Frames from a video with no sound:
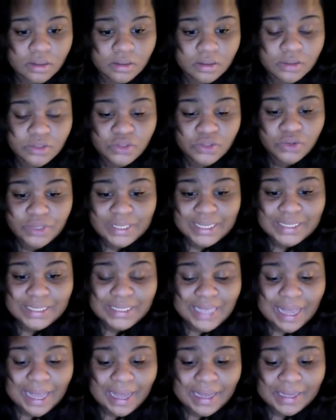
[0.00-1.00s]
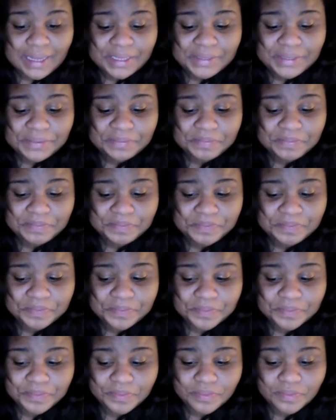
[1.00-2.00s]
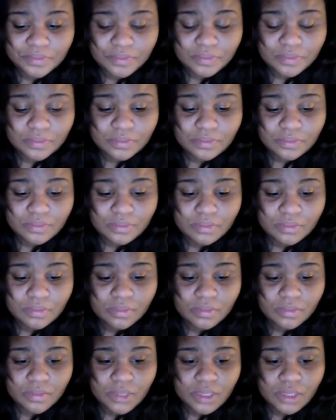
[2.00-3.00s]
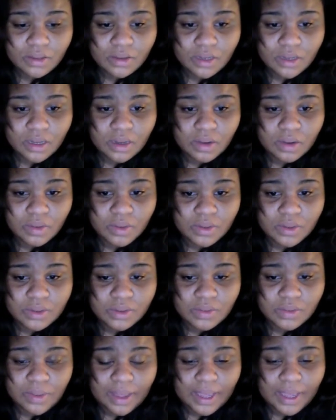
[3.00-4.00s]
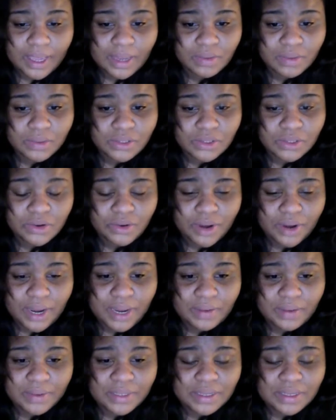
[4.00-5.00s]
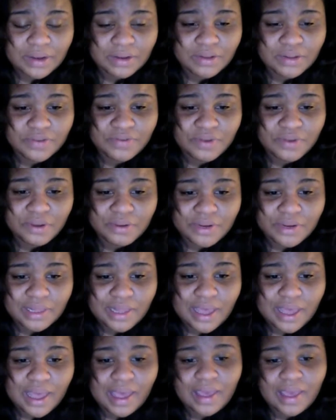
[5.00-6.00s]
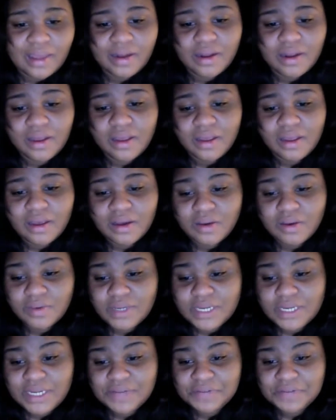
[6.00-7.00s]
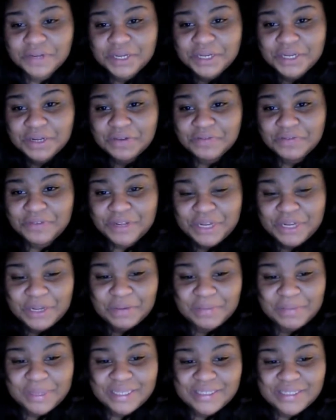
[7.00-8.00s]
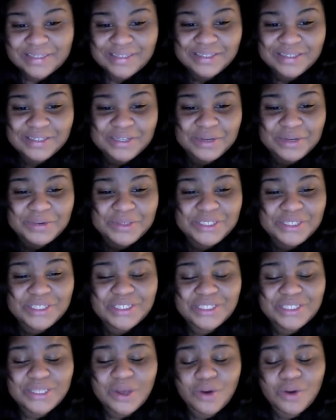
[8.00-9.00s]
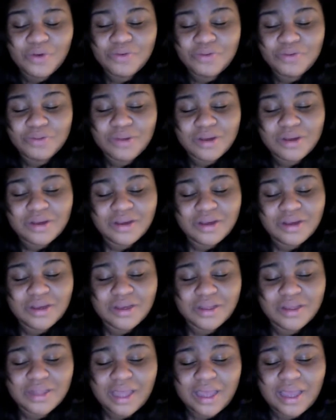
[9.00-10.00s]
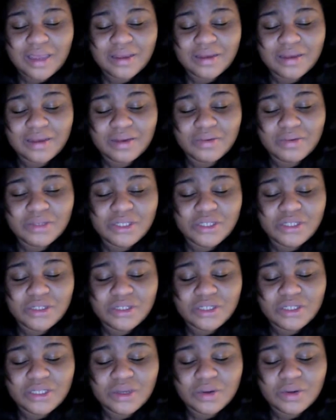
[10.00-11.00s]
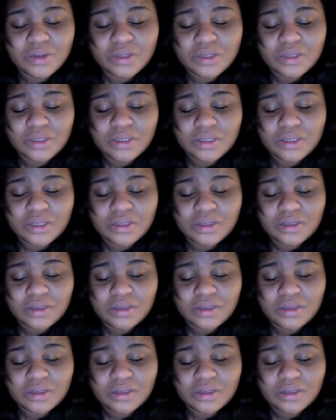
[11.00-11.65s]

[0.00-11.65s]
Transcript: during that time, you know, we was away. It was great. We talked on the phone a lot. We'd even get on video messenger. It was just so good. Like, it was just so good.